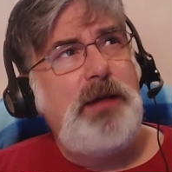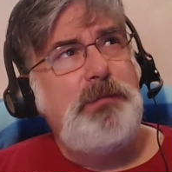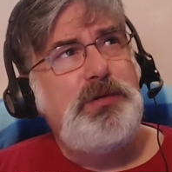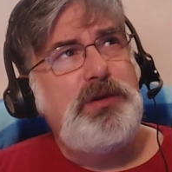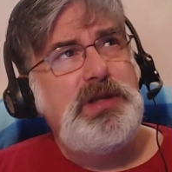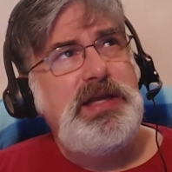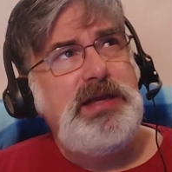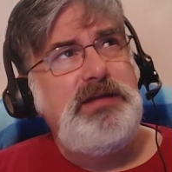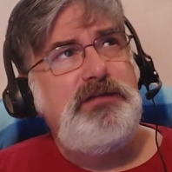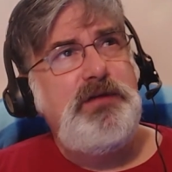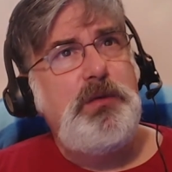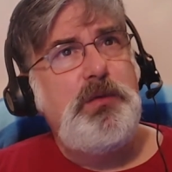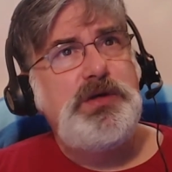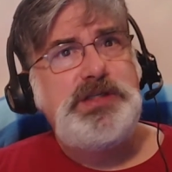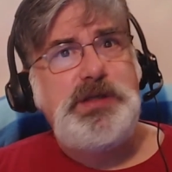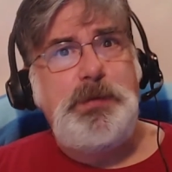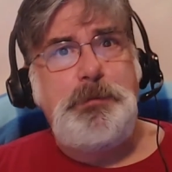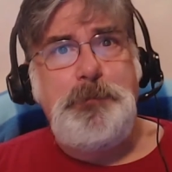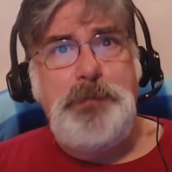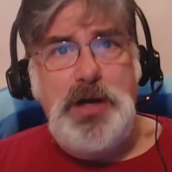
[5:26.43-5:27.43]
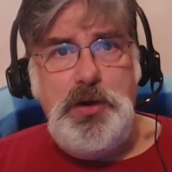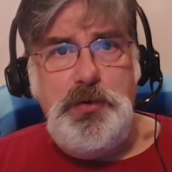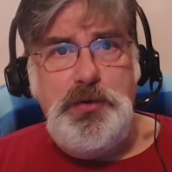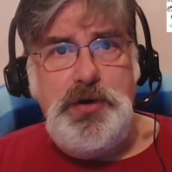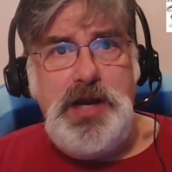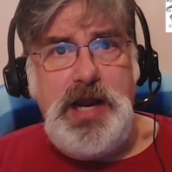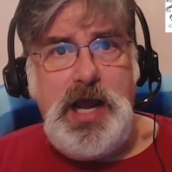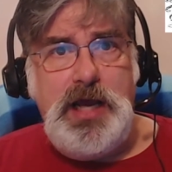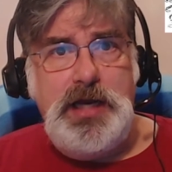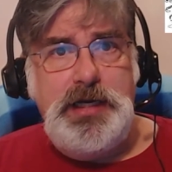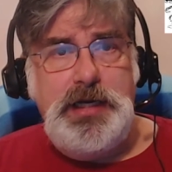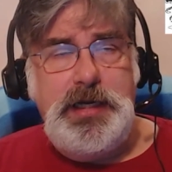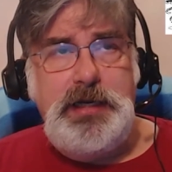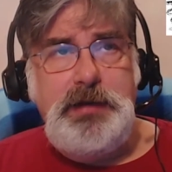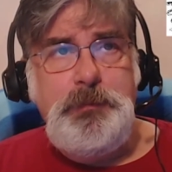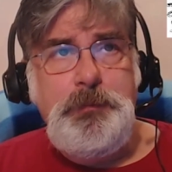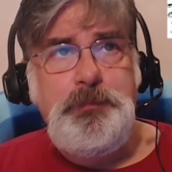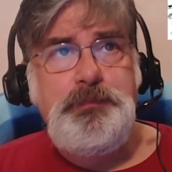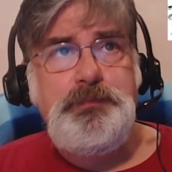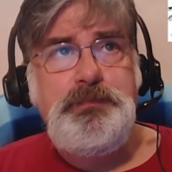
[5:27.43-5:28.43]
I believe it was a bone
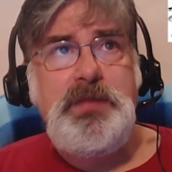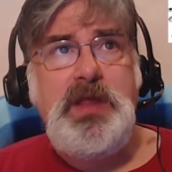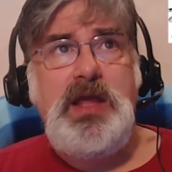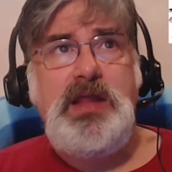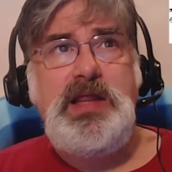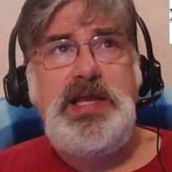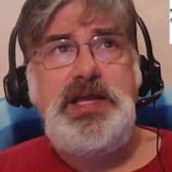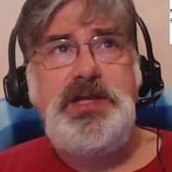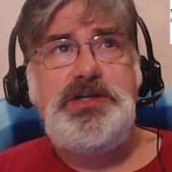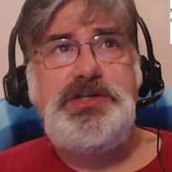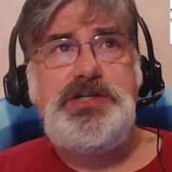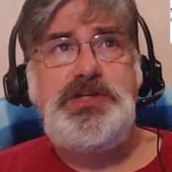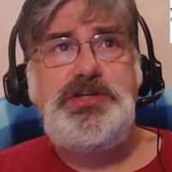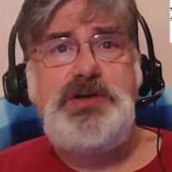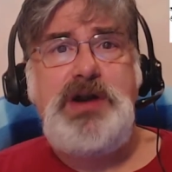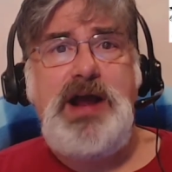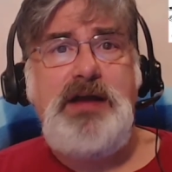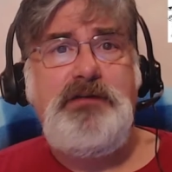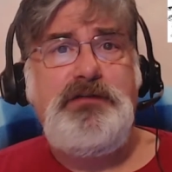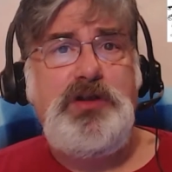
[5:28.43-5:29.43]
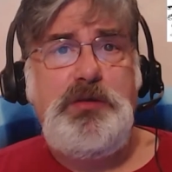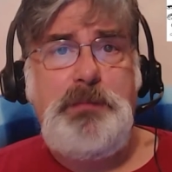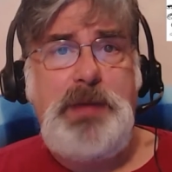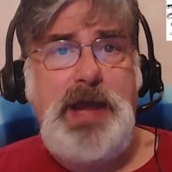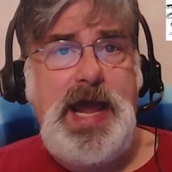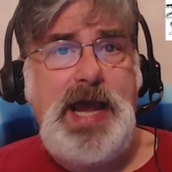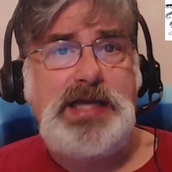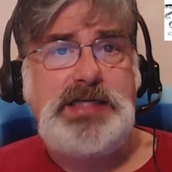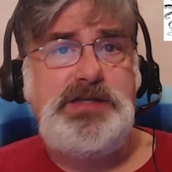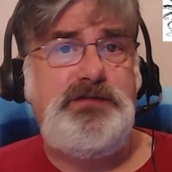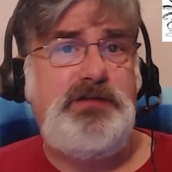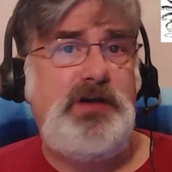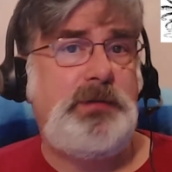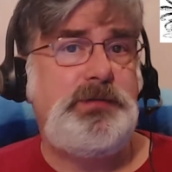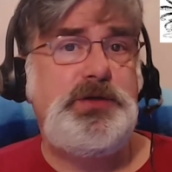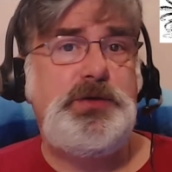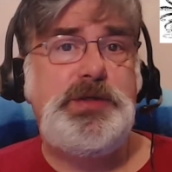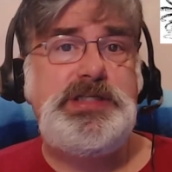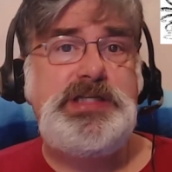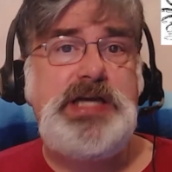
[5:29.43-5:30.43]
naga, and they used to travel in packs of
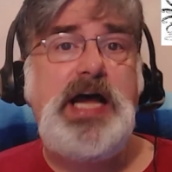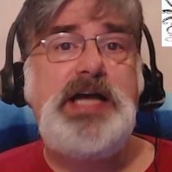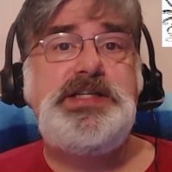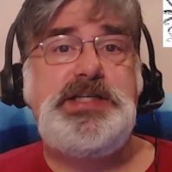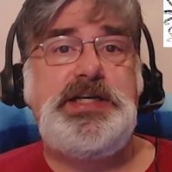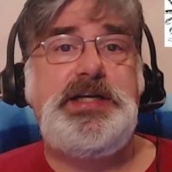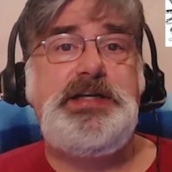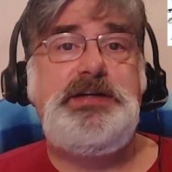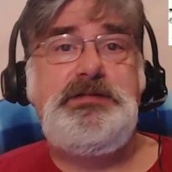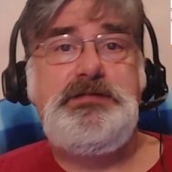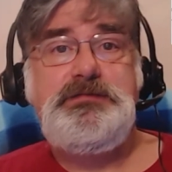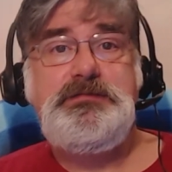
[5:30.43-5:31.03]
up to a dozen.